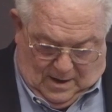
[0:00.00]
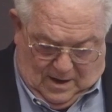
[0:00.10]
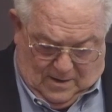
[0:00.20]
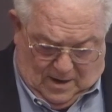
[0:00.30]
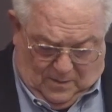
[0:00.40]

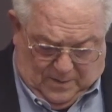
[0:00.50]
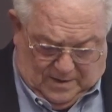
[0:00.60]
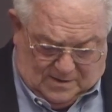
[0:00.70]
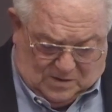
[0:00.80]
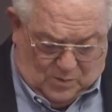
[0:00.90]
helping
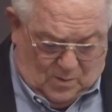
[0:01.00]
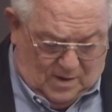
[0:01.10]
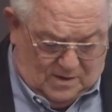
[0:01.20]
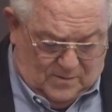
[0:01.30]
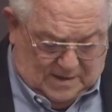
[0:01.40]
to support
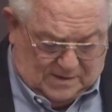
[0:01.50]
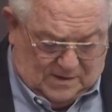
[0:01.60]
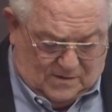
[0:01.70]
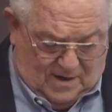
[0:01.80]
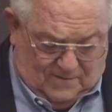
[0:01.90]
a
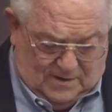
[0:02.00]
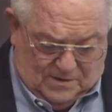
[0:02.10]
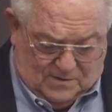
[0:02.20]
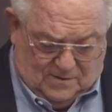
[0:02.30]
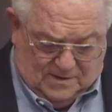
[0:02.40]
domestic travel and
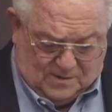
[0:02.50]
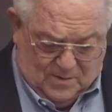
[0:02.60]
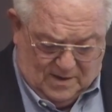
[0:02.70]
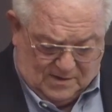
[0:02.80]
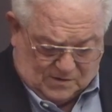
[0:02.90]

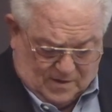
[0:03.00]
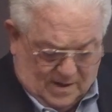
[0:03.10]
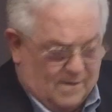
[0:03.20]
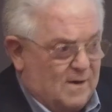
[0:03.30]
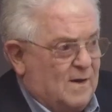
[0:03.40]
tourism
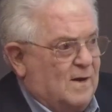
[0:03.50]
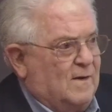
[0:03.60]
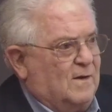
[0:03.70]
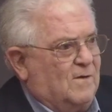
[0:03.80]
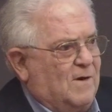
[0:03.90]
industry
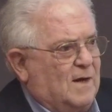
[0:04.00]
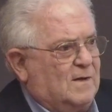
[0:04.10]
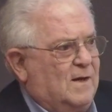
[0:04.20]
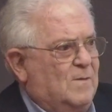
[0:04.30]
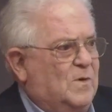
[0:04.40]
that
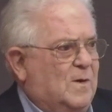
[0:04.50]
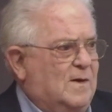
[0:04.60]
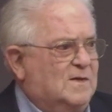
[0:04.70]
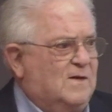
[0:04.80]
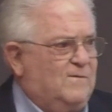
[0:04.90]
directly
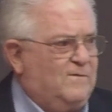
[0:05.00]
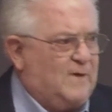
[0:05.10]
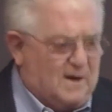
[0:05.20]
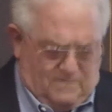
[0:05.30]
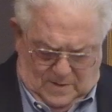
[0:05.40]
employs over
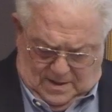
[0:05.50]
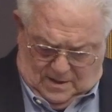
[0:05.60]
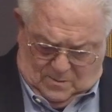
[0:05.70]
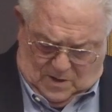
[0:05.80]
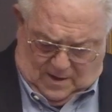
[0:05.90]
5
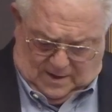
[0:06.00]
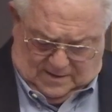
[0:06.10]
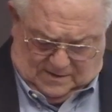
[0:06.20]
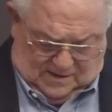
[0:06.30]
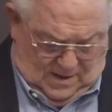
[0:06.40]
million
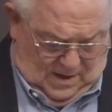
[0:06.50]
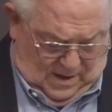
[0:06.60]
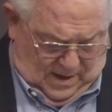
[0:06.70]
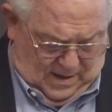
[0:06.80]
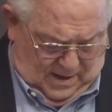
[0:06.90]
Americans
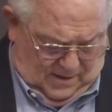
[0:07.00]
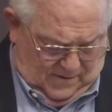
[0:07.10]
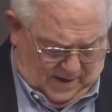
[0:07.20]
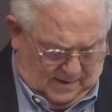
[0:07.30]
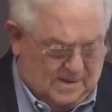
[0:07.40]
and
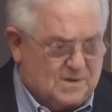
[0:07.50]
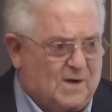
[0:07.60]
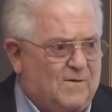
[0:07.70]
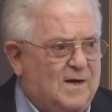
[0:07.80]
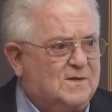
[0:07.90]
indirectly
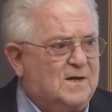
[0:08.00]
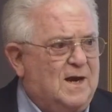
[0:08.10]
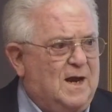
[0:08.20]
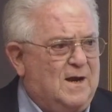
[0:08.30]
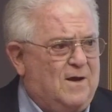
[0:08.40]
generates an,
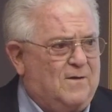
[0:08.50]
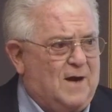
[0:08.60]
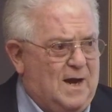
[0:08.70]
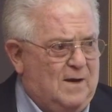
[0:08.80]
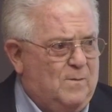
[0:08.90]
another
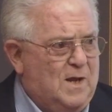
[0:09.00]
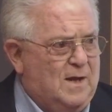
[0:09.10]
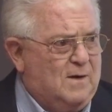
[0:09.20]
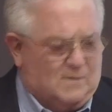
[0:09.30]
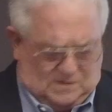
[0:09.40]
8
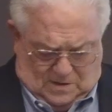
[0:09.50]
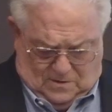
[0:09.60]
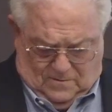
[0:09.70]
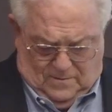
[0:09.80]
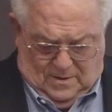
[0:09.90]
million or
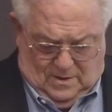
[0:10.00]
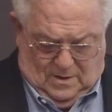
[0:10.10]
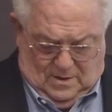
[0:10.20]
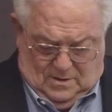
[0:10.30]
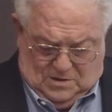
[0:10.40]
so
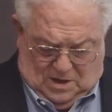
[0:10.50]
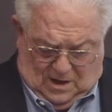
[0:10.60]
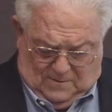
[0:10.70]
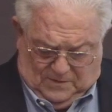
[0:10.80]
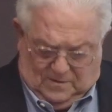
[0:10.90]

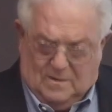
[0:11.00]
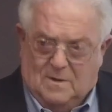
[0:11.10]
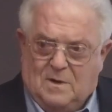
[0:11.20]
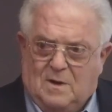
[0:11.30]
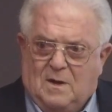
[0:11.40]
jobs.
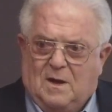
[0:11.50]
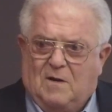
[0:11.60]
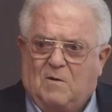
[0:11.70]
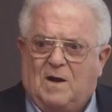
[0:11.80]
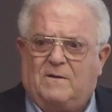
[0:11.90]

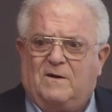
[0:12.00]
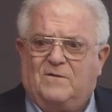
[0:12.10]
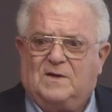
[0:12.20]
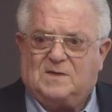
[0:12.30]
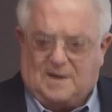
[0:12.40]
And while they're
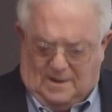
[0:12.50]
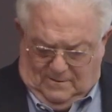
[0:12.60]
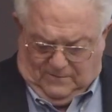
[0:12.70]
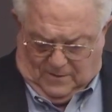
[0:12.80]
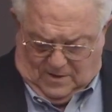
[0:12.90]
visiting,
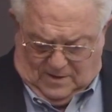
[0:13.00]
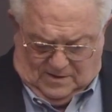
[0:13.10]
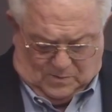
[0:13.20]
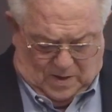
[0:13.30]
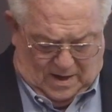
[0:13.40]

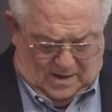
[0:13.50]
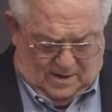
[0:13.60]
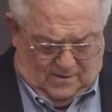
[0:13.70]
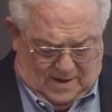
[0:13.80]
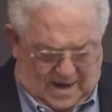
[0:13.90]
foreigners buy
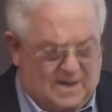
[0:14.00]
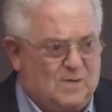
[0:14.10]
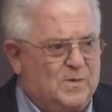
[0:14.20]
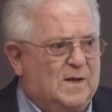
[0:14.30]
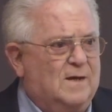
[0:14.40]
another
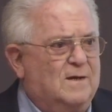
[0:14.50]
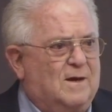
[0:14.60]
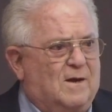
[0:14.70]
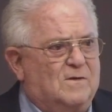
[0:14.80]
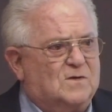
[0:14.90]
$80 billion
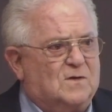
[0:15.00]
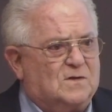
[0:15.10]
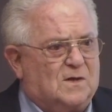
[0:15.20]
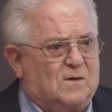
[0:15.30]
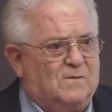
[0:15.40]
or
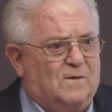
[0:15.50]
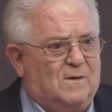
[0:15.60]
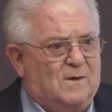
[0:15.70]
so